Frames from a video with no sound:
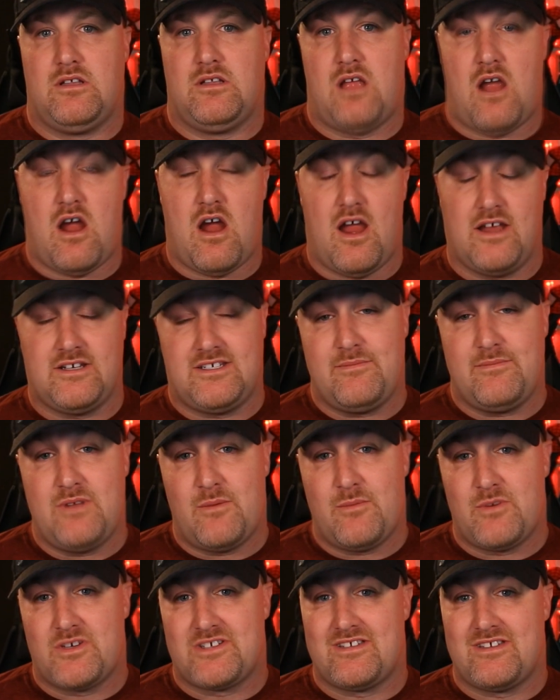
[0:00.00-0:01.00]
All right, tip
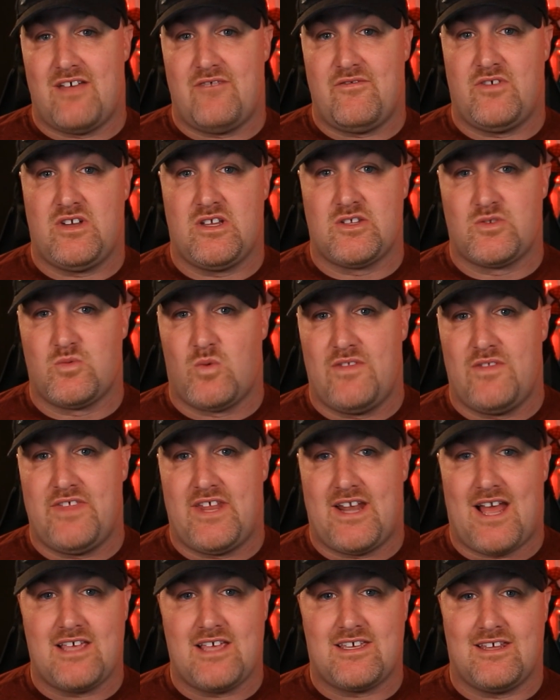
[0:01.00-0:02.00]
number 7 is one that
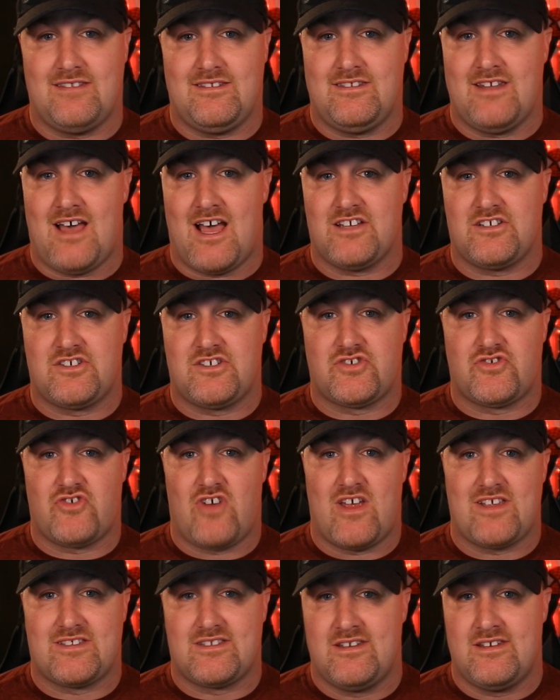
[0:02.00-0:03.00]
I cannot
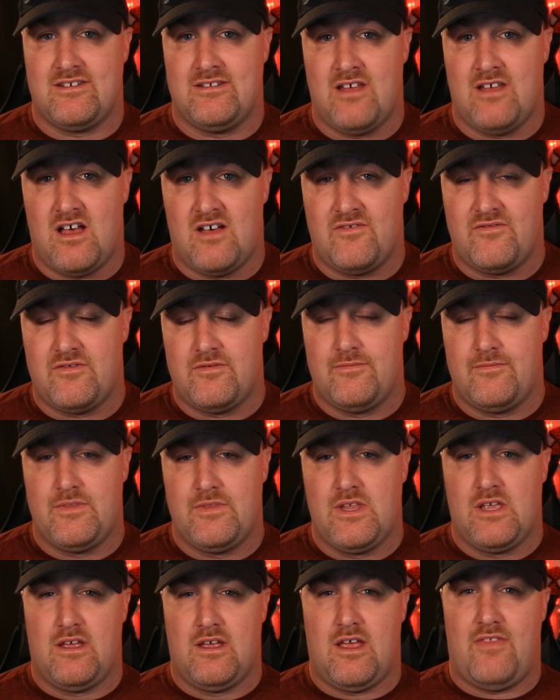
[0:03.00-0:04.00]
stress enough,
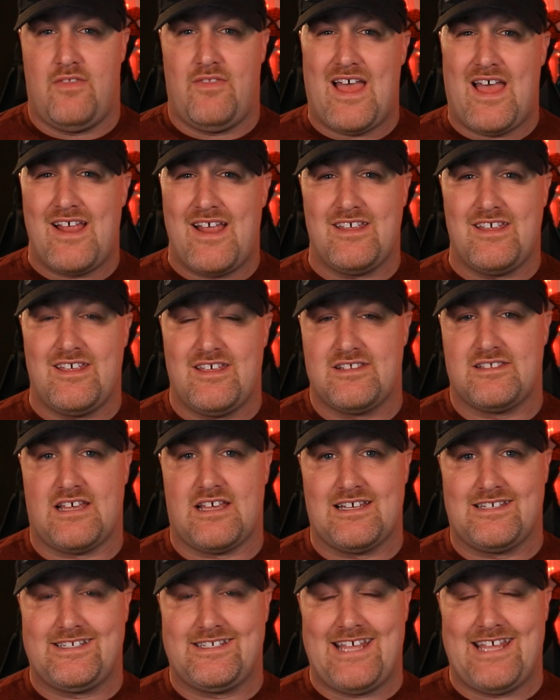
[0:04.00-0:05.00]
and that is
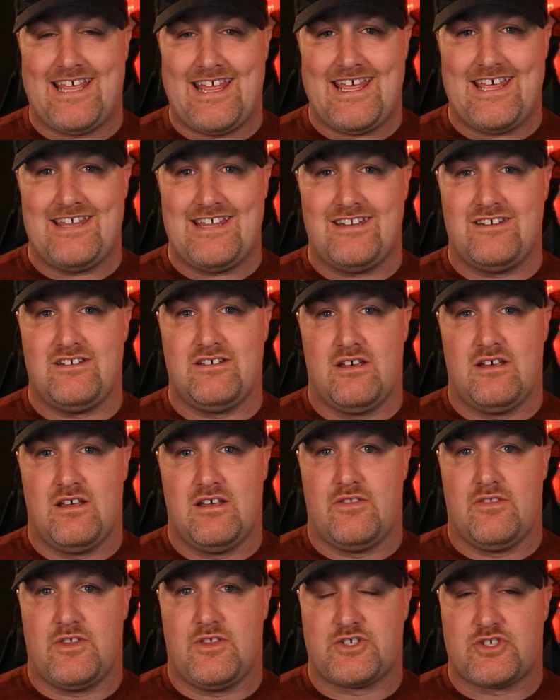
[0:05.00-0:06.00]
attend
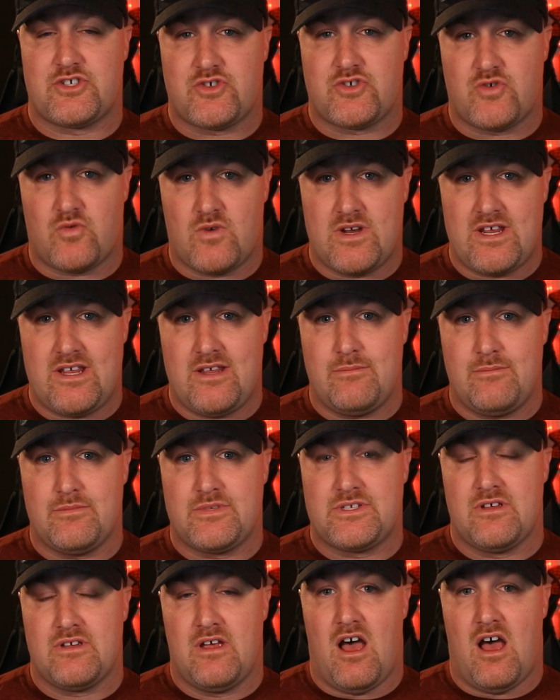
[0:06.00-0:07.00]
the
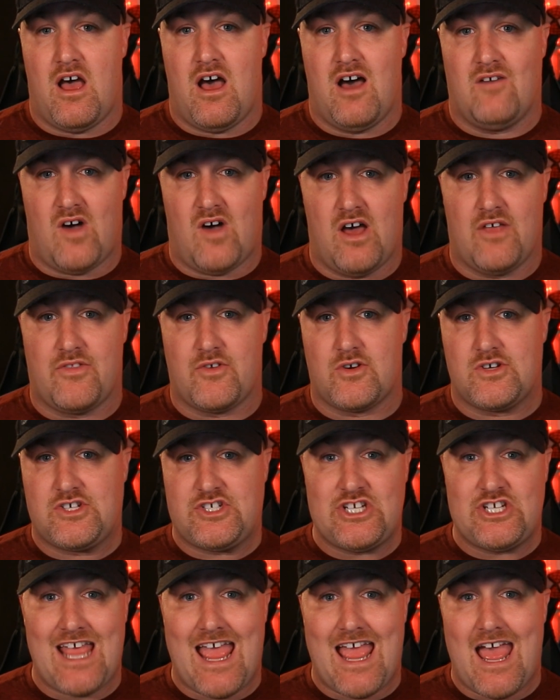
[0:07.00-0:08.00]
streams of other
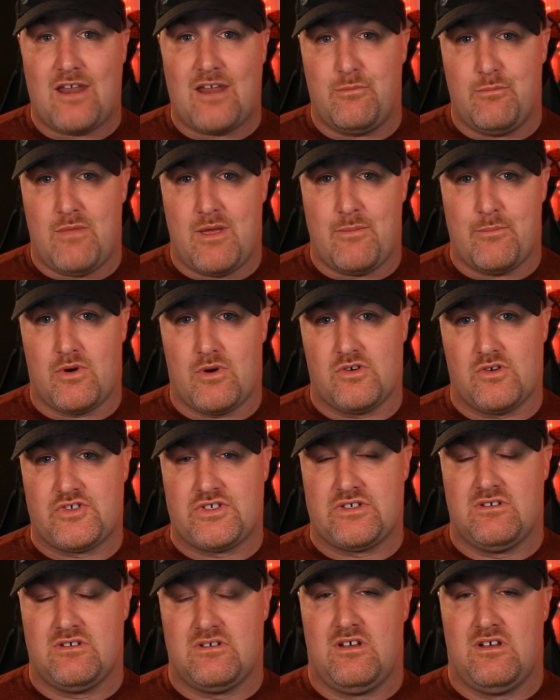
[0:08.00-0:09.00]
chat members.